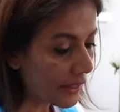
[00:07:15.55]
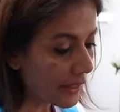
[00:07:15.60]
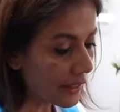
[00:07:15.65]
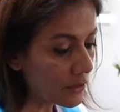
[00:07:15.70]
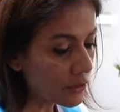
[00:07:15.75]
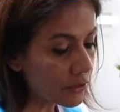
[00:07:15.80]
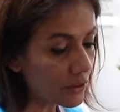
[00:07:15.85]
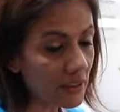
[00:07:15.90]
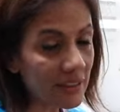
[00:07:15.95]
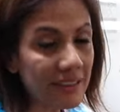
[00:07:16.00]

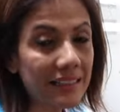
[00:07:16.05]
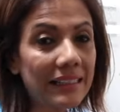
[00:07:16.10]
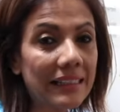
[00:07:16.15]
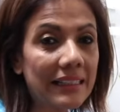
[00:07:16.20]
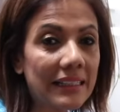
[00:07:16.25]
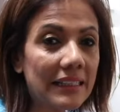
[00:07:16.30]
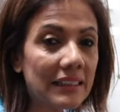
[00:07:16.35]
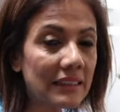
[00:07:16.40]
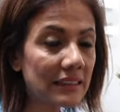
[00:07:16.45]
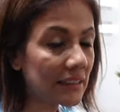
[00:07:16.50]
And you can
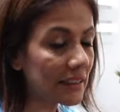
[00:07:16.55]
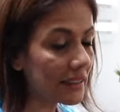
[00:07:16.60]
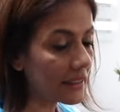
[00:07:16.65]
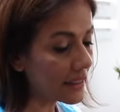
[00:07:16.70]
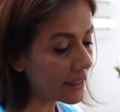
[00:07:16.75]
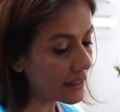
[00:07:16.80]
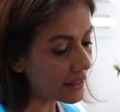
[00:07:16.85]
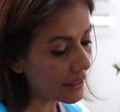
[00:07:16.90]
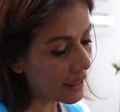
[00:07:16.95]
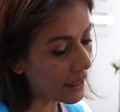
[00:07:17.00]
clean
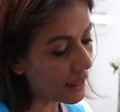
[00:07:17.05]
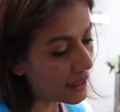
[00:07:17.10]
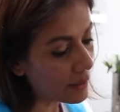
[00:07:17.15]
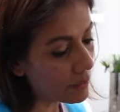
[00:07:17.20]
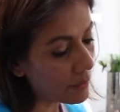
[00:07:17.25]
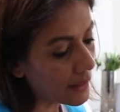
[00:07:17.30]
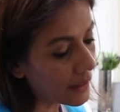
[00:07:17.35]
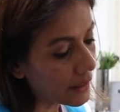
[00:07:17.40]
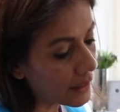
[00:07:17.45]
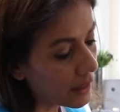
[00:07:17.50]
the eye
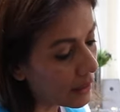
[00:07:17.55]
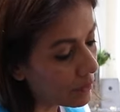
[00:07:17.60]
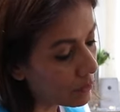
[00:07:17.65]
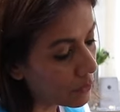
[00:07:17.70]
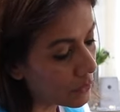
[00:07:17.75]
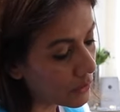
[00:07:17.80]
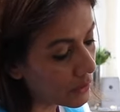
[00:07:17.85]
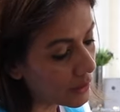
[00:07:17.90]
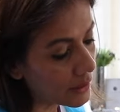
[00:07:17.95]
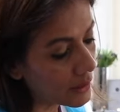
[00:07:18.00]
makeup
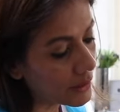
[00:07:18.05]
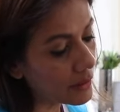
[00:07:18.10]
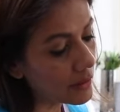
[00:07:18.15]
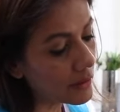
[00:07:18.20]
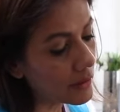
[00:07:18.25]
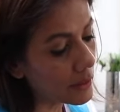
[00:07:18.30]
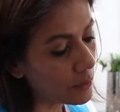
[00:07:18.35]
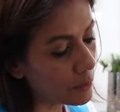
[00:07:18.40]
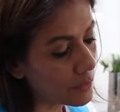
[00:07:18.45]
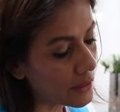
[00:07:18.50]
with
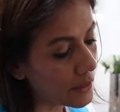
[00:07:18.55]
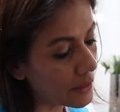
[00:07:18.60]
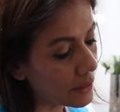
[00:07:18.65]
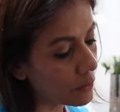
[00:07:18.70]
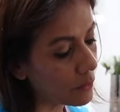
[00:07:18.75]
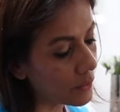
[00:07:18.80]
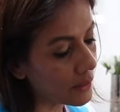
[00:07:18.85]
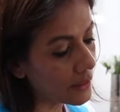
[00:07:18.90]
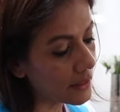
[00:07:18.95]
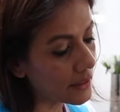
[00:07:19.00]
it,
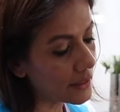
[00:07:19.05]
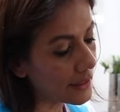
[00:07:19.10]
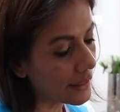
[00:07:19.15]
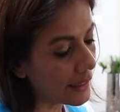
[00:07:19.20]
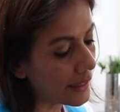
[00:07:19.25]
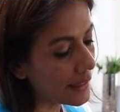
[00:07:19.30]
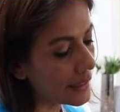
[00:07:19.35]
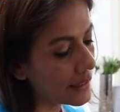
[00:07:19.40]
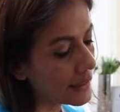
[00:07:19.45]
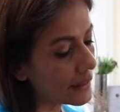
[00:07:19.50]
lipstick with it,
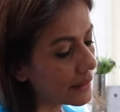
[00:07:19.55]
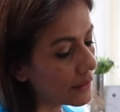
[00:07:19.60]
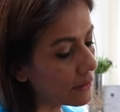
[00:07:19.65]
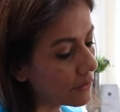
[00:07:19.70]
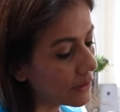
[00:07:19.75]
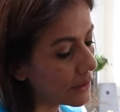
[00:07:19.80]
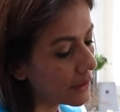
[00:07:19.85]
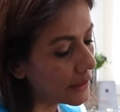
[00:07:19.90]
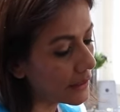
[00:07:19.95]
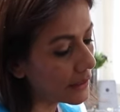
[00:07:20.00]
anything
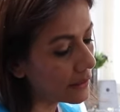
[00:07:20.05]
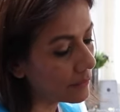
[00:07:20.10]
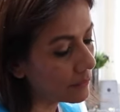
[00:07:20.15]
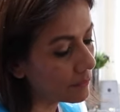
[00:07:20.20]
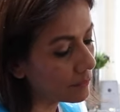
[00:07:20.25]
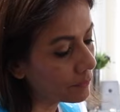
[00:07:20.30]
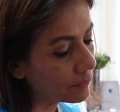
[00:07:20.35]
really.